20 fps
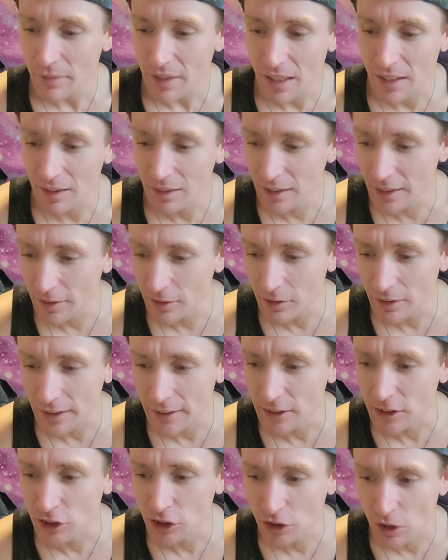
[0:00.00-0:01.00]
literally
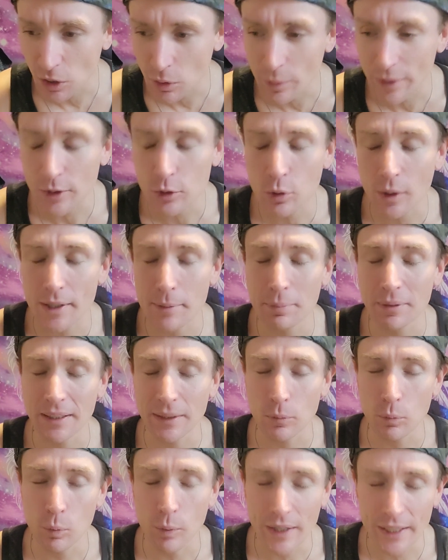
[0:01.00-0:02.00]
so incredibly
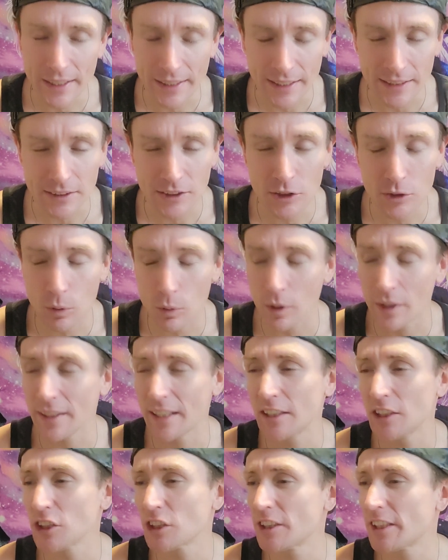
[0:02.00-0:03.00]
weak and sore, and they
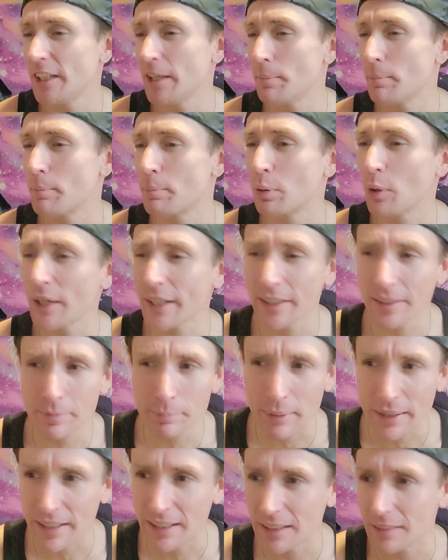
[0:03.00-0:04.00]
just keep pricking
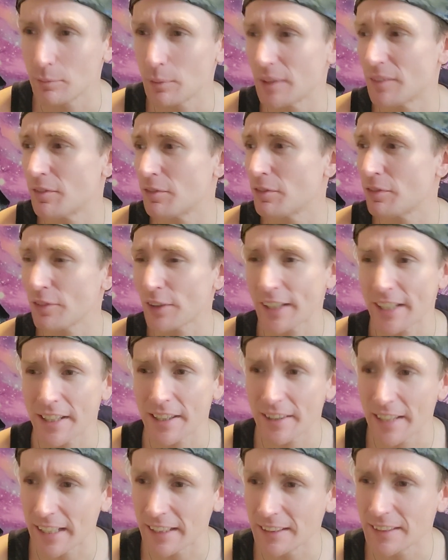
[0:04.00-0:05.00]
me and with freaking
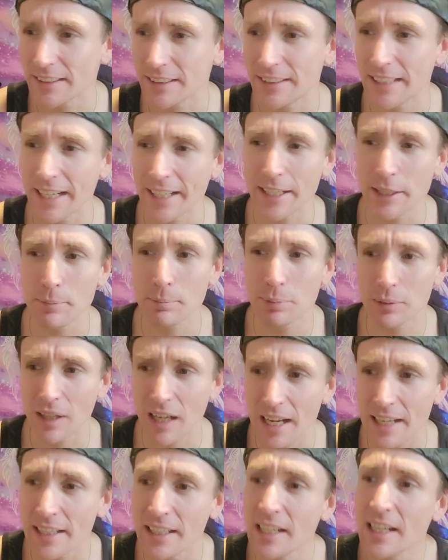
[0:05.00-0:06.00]
things and taking
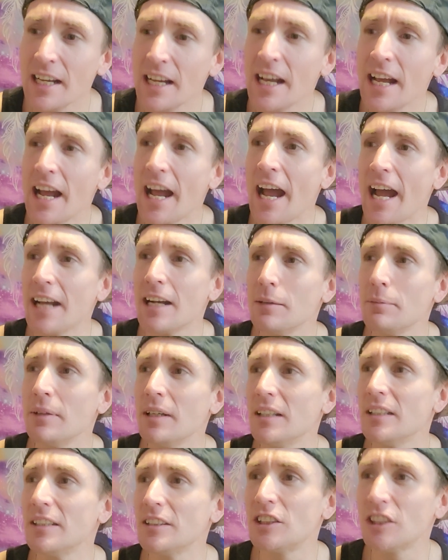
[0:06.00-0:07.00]
blood, and I'm
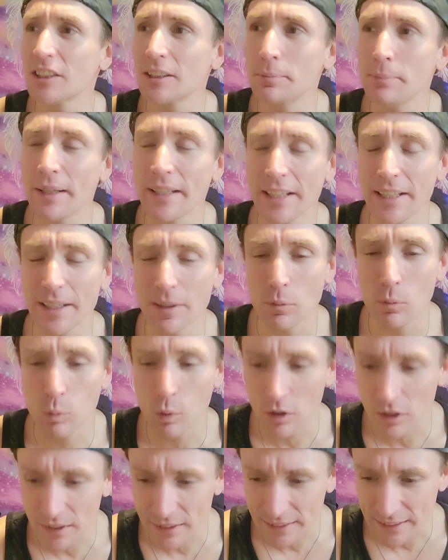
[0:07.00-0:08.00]
just making it
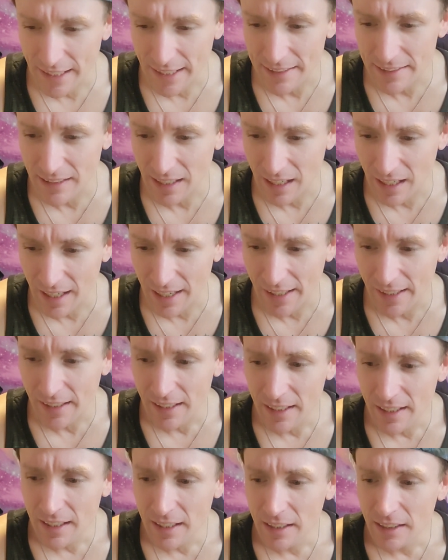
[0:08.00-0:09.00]
worse. And I
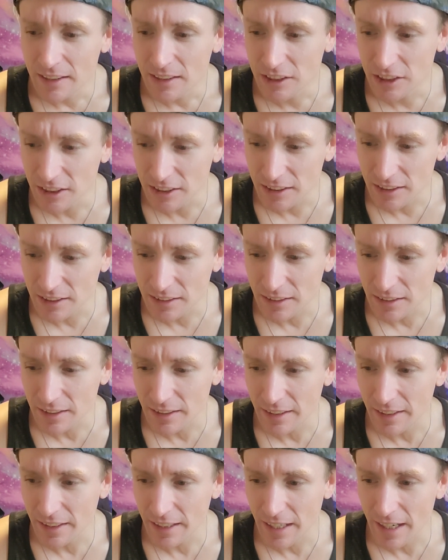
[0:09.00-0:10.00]
just
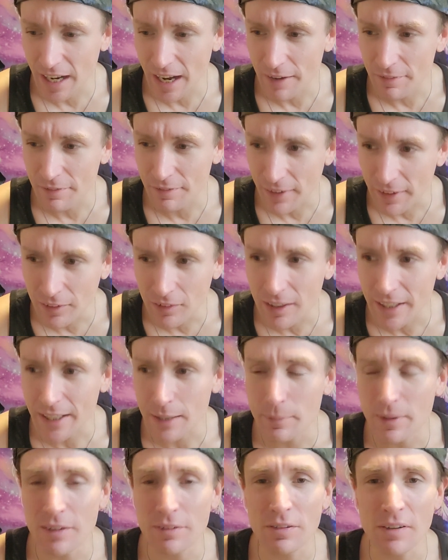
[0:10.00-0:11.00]
feel like
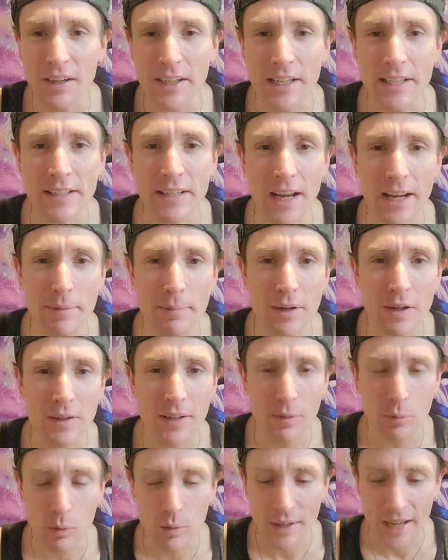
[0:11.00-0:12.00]
I'm in a fucking nightmare
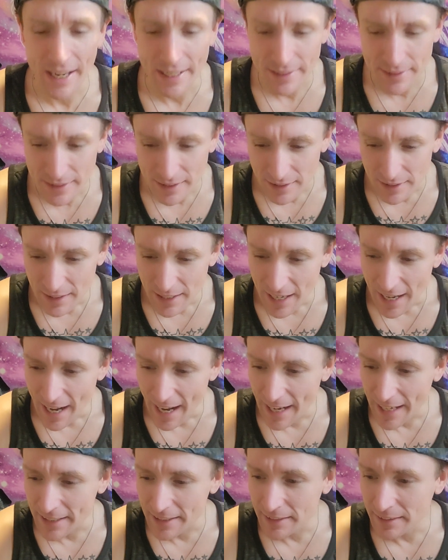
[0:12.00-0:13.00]
that won't end.
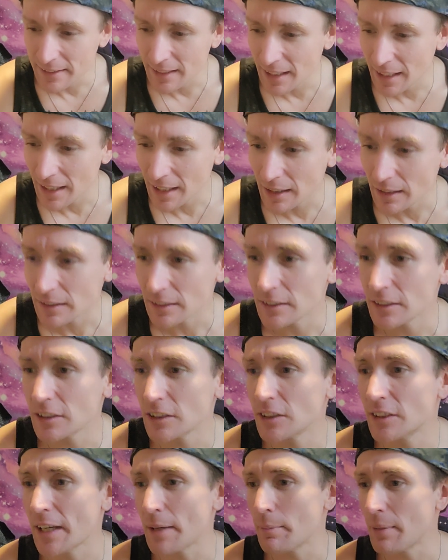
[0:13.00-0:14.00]
And
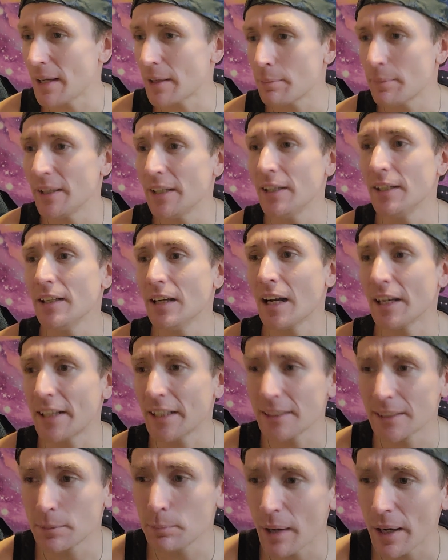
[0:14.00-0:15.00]
they make me
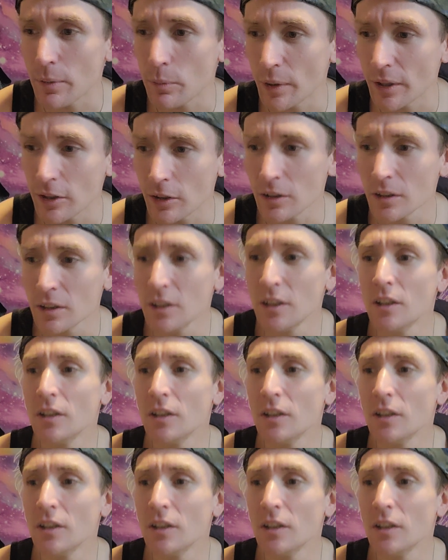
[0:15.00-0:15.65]
against my will